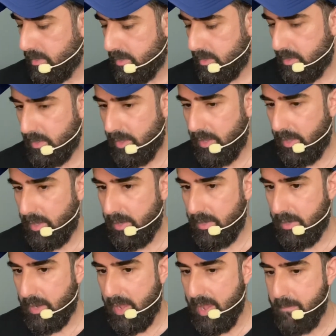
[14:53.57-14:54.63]
And
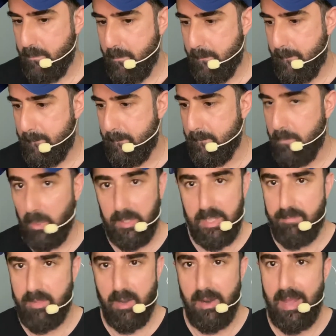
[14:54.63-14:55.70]
I believe
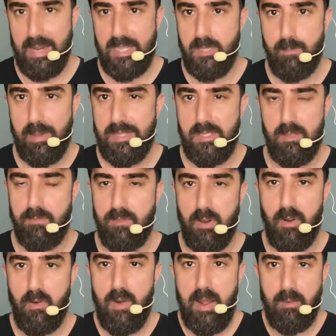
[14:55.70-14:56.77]
they're not expensive. They're
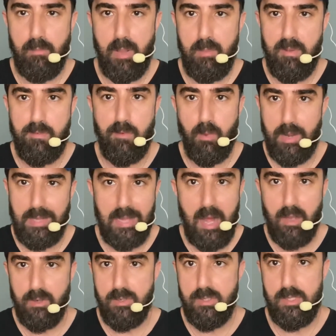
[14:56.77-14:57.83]
around maybe
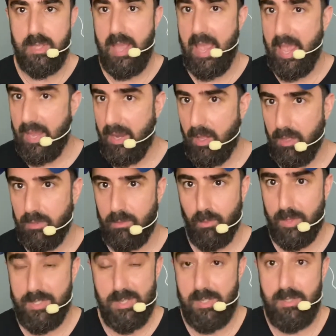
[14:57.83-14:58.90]
$40 a handheld,
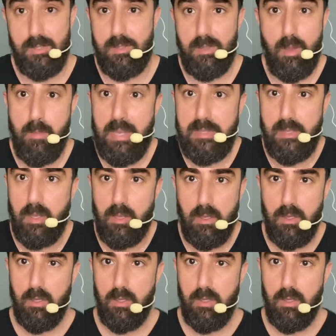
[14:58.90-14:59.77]
which is amazing.